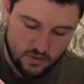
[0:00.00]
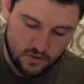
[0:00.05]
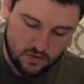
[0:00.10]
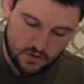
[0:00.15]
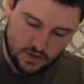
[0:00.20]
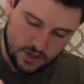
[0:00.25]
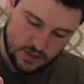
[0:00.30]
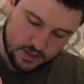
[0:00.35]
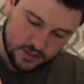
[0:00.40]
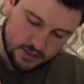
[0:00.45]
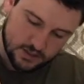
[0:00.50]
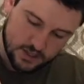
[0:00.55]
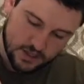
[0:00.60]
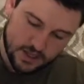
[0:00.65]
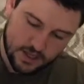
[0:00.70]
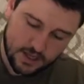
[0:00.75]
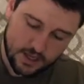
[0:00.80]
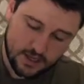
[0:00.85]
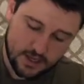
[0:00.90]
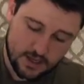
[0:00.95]
your hair
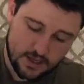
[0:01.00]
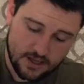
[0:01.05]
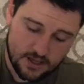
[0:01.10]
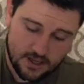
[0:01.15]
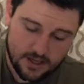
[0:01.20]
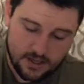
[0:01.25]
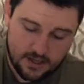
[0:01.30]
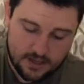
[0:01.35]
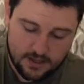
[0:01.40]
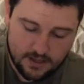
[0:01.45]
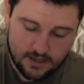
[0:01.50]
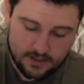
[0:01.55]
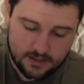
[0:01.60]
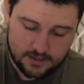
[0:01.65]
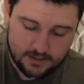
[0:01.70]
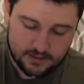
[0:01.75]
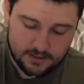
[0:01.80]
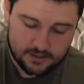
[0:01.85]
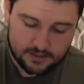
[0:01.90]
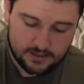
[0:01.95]
tie.
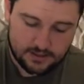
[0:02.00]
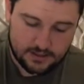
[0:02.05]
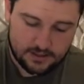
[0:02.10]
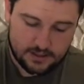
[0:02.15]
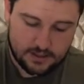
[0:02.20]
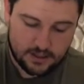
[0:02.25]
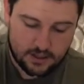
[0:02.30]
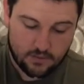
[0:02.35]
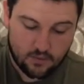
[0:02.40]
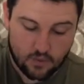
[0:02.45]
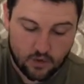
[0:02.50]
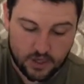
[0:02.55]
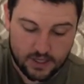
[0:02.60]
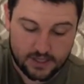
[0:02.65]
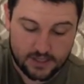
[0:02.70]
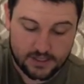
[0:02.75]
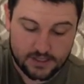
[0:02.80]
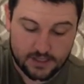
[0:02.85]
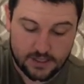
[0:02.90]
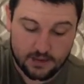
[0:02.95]
Take them one
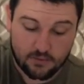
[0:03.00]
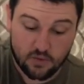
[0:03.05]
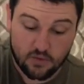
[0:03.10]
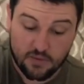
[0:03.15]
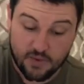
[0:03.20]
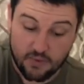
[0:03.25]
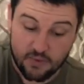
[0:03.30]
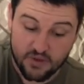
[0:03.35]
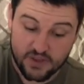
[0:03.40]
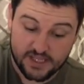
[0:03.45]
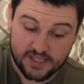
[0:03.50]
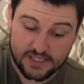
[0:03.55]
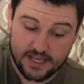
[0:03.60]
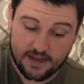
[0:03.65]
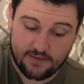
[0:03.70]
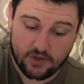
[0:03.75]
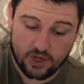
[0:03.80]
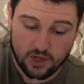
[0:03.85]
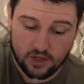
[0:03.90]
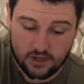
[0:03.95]
at a time. Remember, these
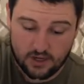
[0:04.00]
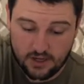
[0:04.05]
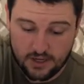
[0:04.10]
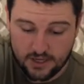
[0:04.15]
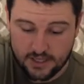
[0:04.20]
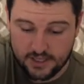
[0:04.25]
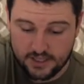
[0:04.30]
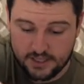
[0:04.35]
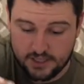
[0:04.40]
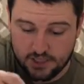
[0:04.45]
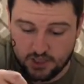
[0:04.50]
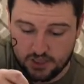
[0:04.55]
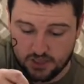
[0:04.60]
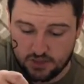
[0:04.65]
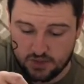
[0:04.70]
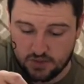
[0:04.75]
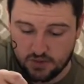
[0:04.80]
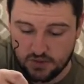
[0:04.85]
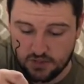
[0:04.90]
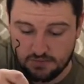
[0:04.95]
have a lot of tension,
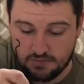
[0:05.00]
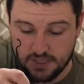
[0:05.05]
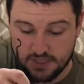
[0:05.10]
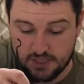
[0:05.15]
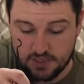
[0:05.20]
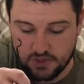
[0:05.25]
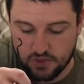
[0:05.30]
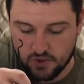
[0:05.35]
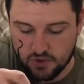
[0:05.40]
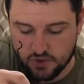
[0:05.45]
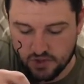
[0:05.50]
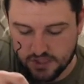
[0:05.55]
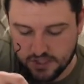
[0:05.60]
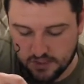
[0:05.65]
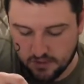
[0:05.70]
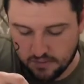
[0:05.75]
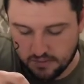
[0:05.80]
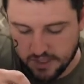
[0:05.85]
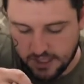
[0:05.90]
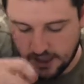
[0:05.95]
so it's best to use your
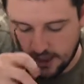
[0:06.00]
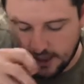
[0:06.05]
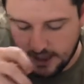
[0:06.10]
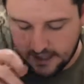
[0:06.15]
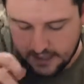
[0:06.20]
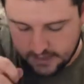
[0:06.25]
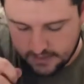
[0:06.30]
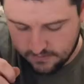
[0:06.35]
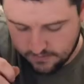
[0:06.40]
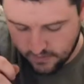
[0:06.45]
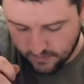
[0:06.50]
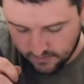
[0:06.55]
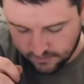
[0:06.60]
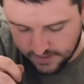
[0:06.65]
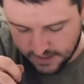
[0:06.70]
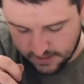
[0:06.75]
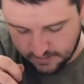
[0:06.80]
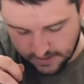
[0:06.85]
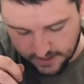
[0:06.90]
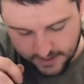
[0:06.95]
dental pick to move them
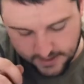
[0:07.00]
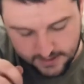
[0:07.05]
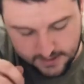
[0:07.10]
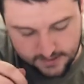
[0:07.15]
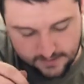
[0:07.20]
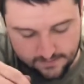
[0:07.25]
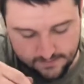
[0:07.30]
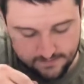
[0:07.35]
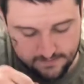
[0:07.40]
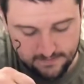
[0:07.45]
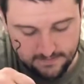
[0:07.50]
into place.